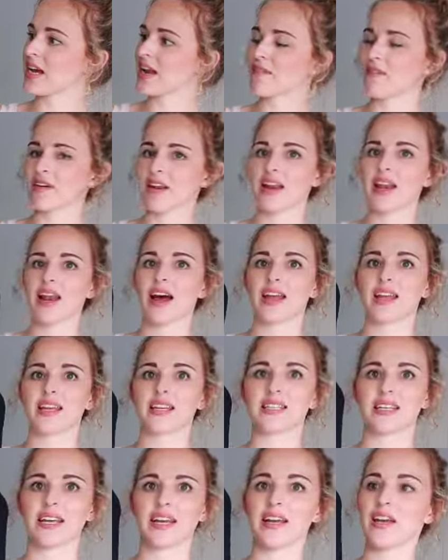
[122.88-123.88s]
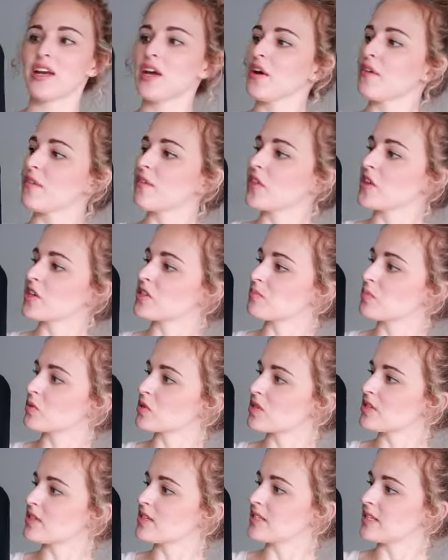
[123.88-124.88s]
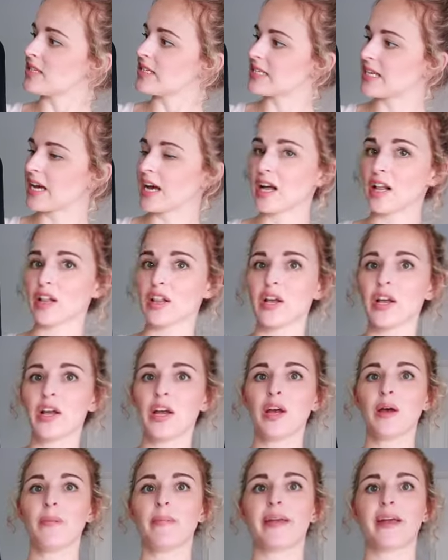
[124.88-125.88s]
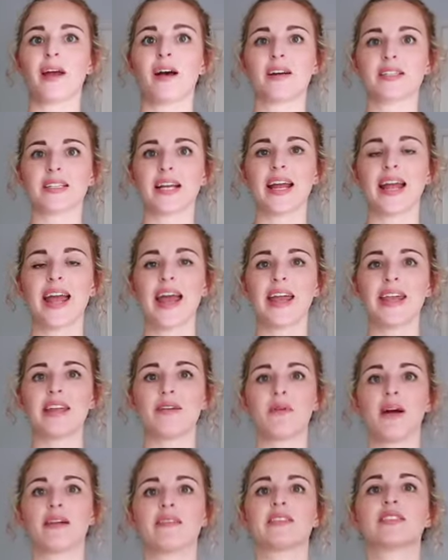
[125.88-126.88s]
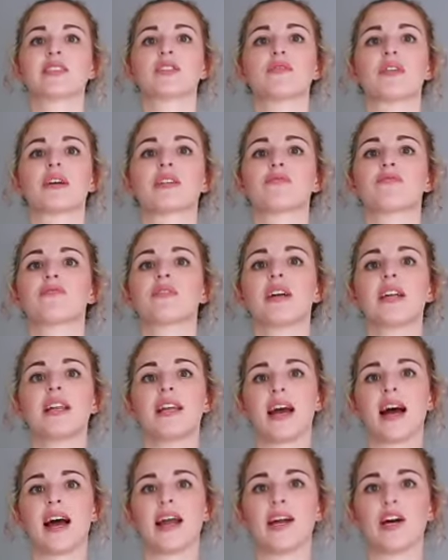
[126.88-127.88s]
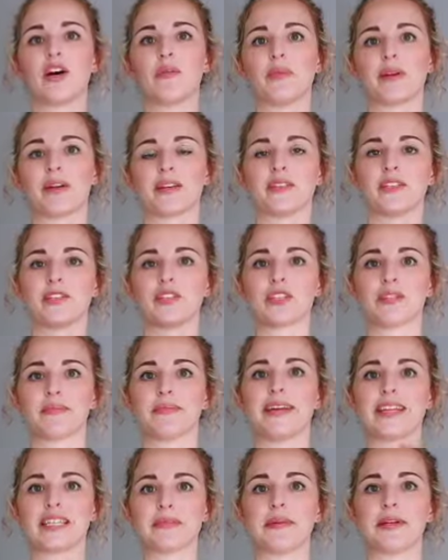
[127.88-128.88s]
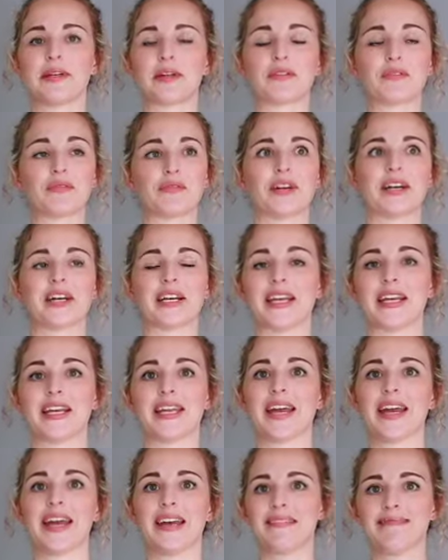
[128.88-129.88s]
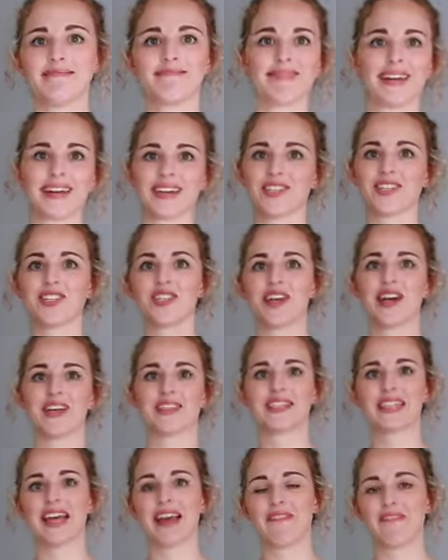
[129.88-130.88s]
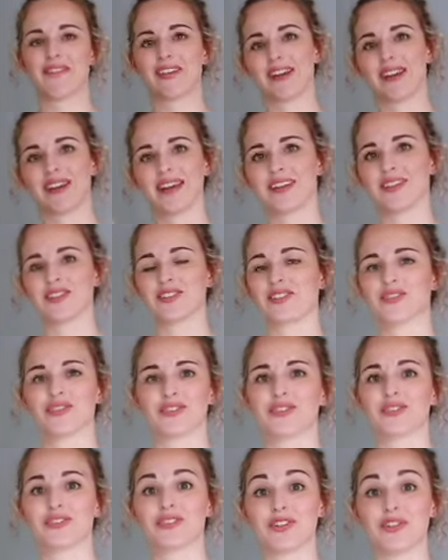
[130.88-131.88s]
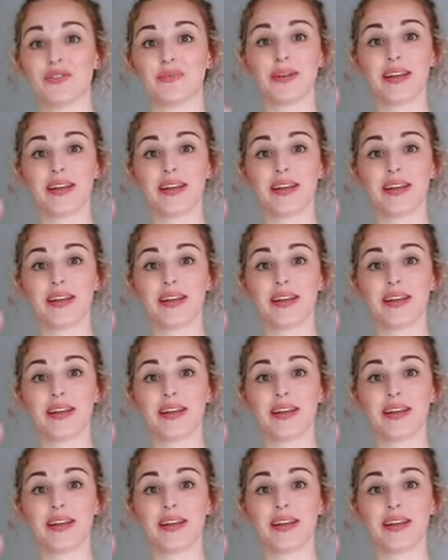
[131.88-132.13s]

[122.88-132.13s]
and I really liked it for this button detail, because I hate wearing stuff that's really high up, because it just makes me look really, like, chest heavy, and just doesn't suit